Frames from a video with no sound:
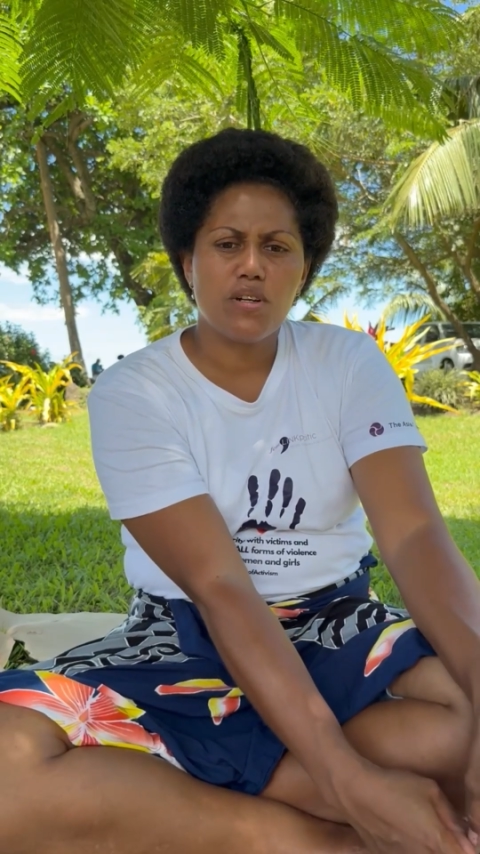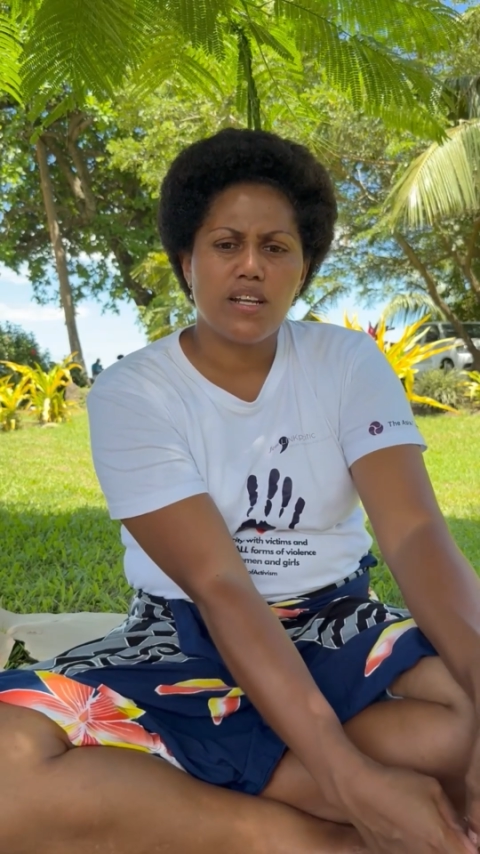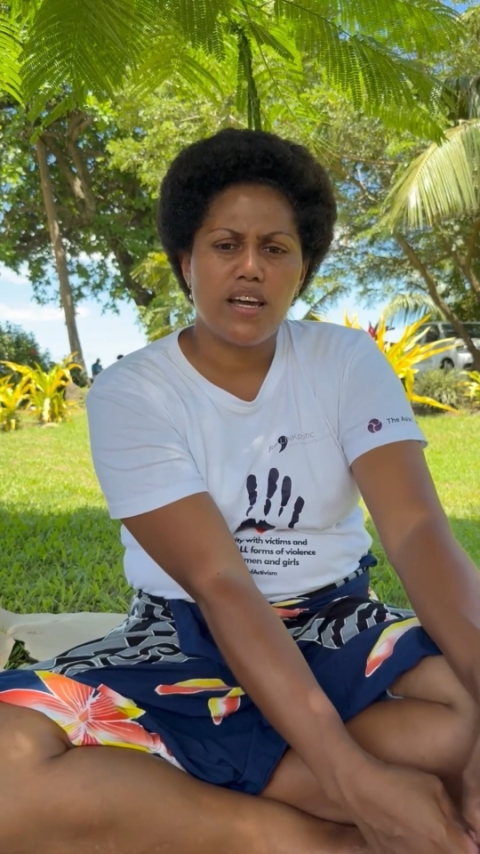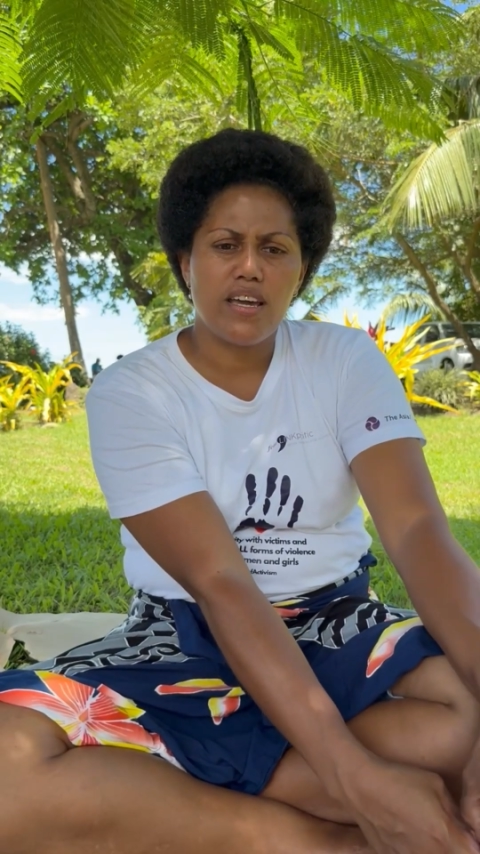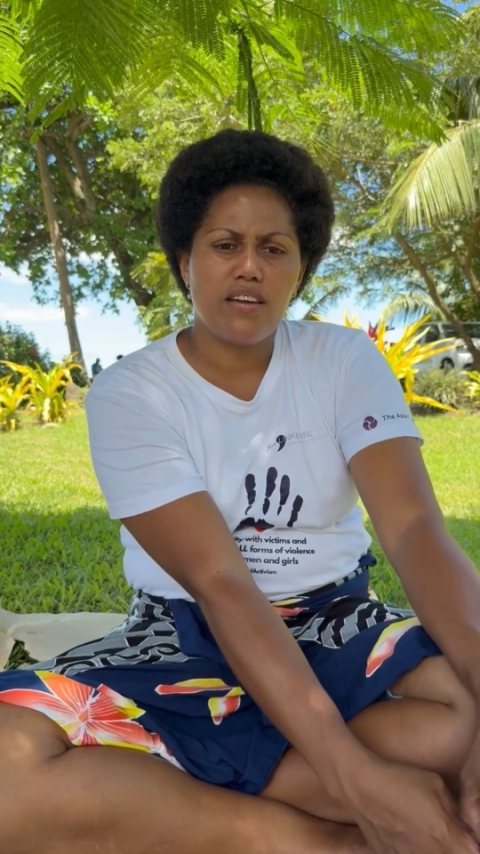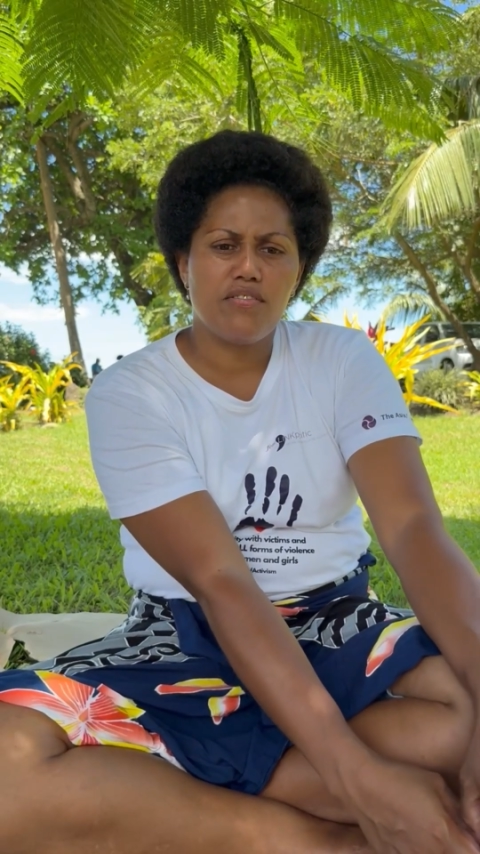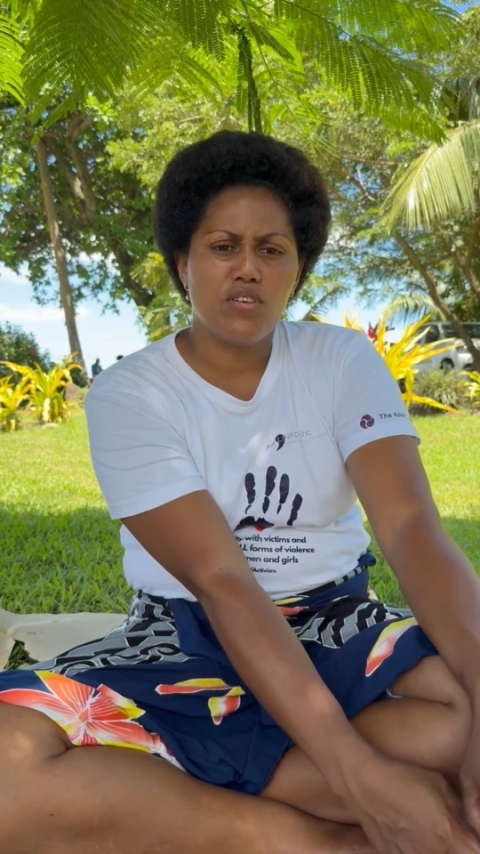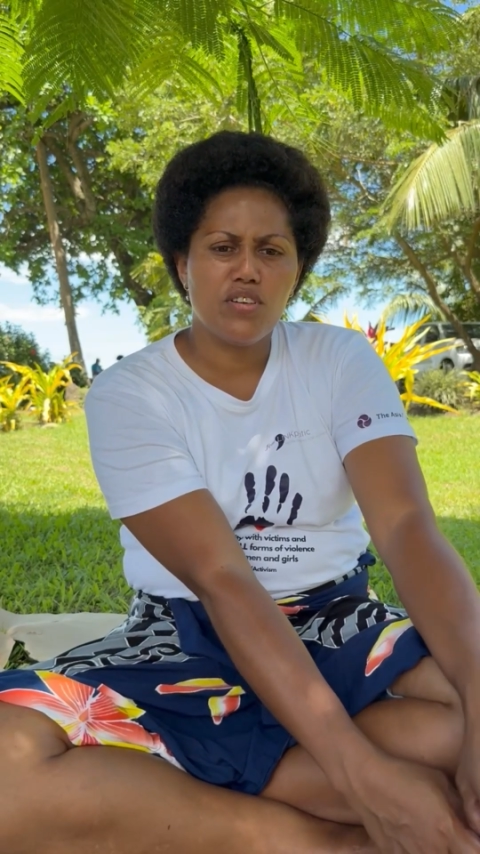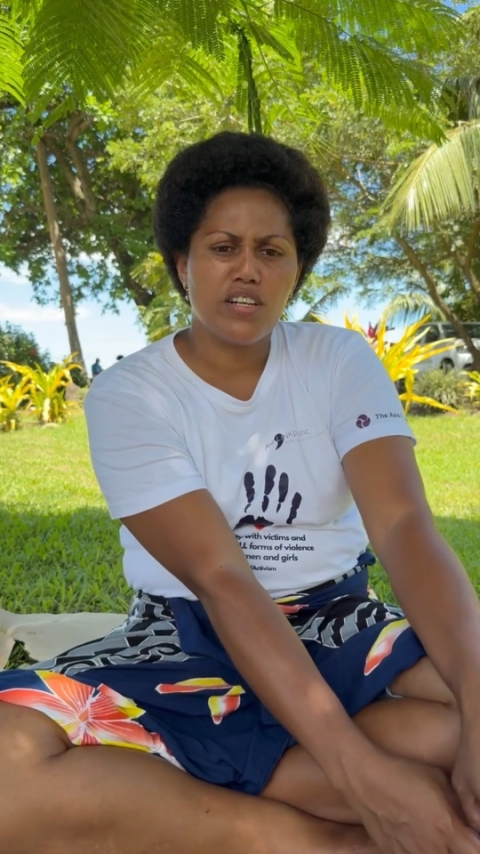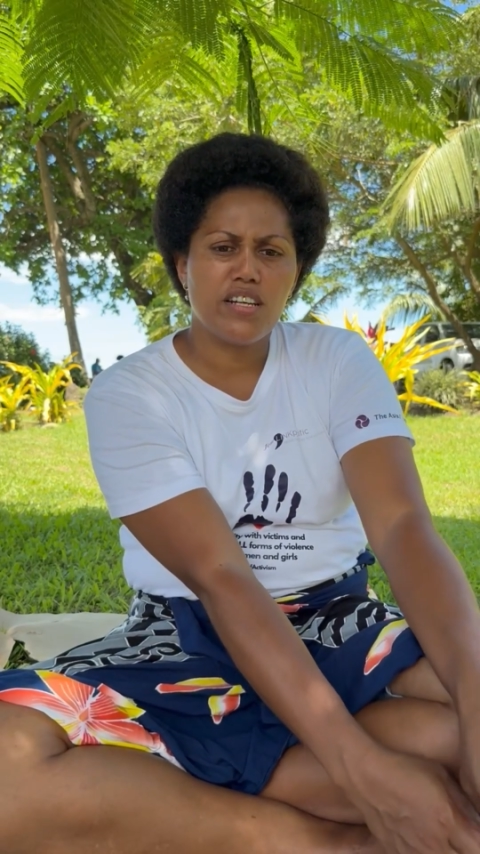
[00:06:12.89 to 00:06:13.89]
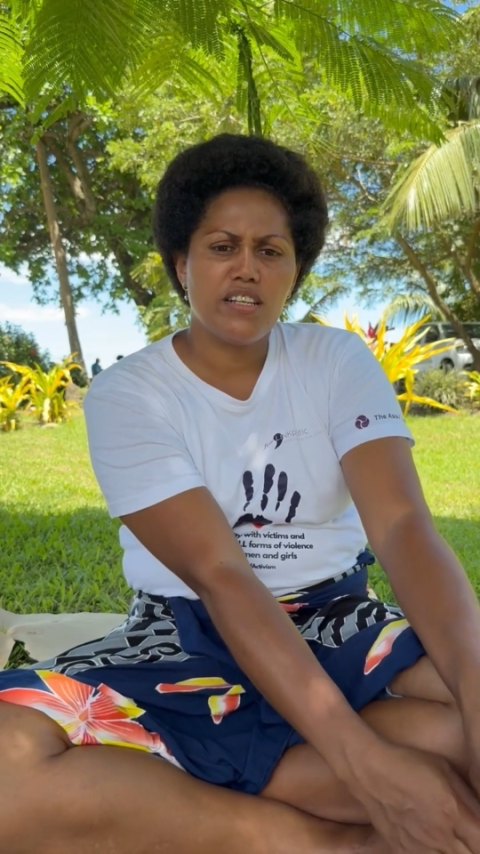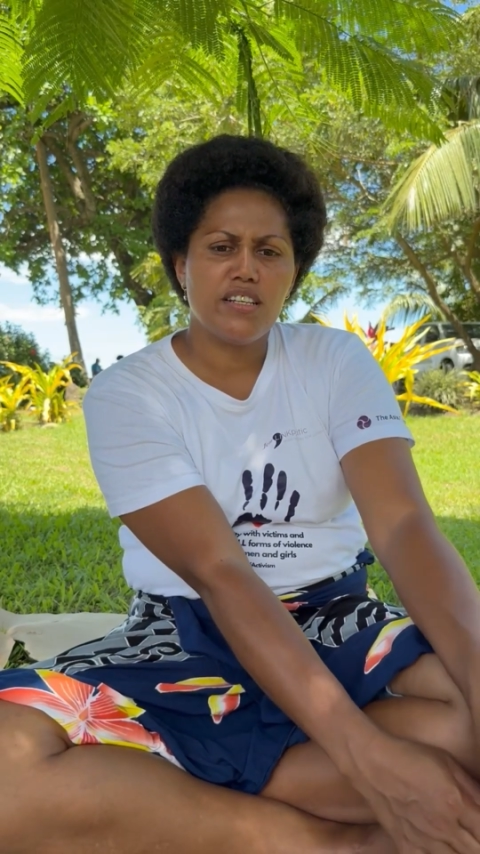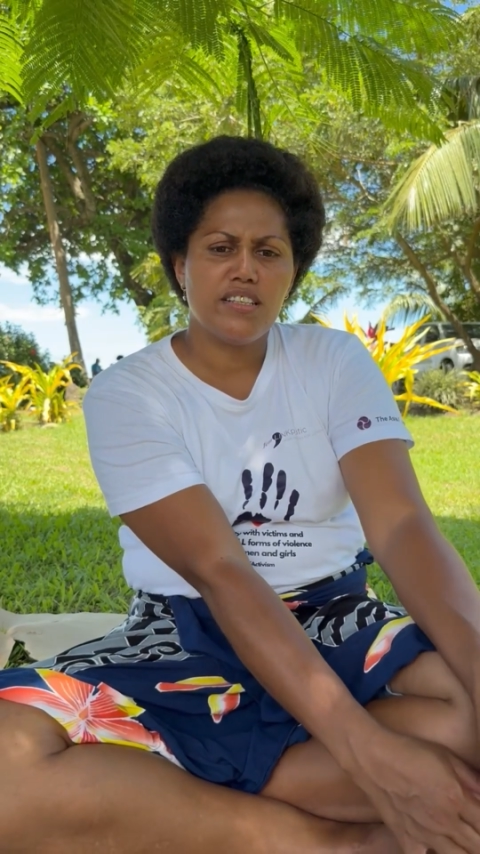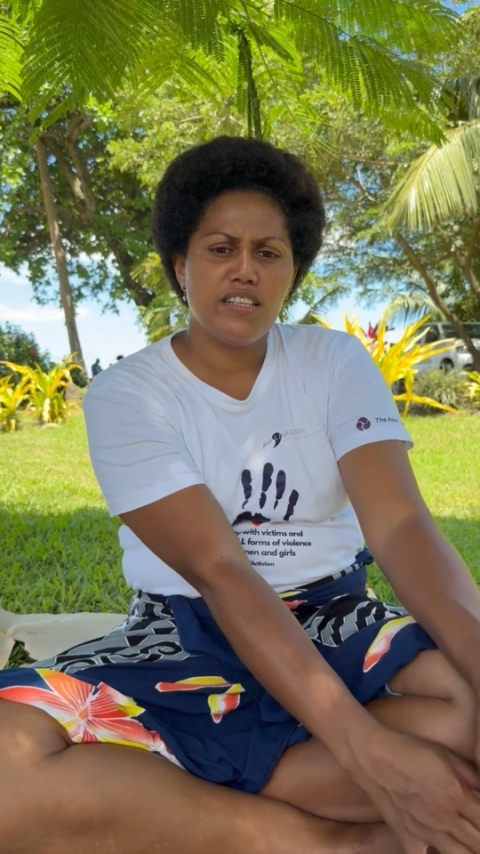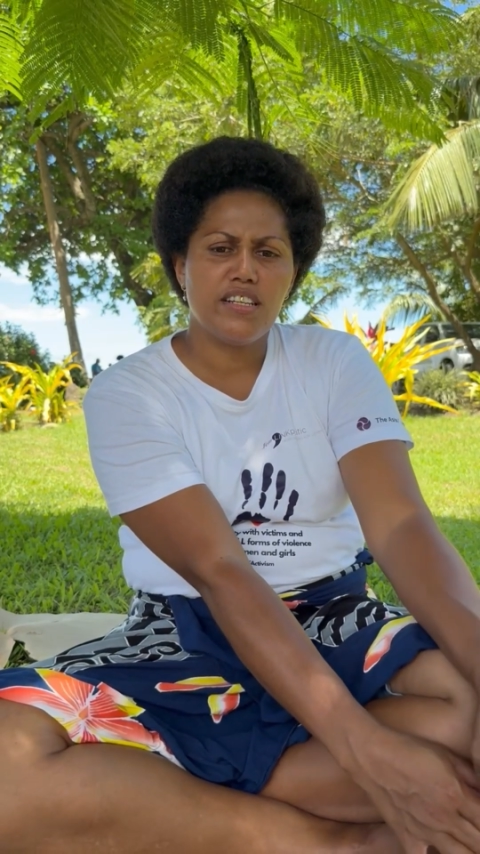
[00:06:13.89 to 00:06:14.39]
but I have already